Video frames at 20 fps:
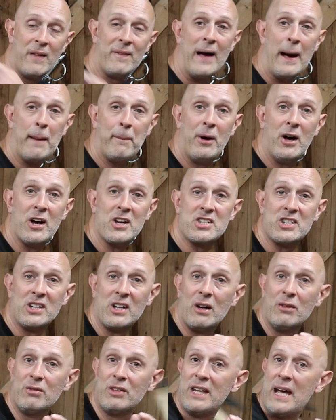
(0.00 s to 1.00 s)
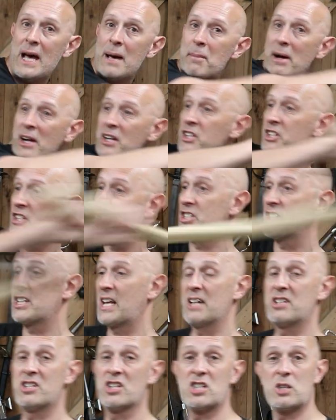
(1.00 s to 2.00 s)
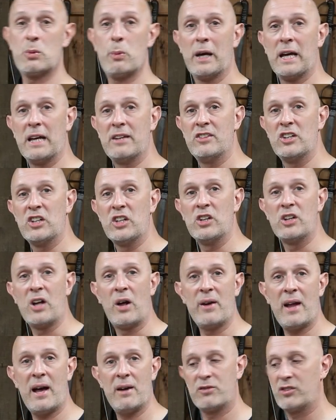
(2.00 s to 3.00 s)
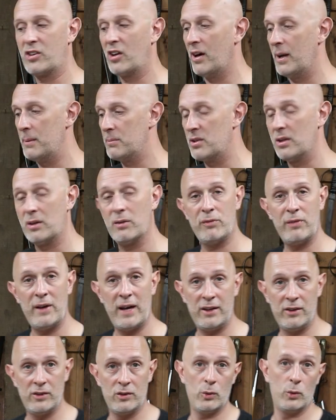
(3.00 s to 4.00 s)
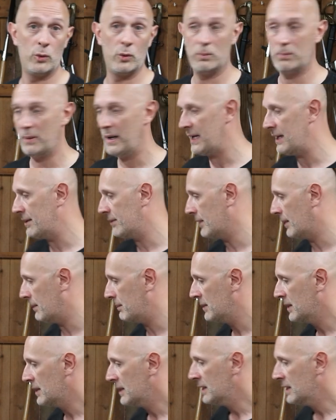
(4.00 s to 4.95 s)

that person over there manages to get a swing in that you don't have time to defend or hit them.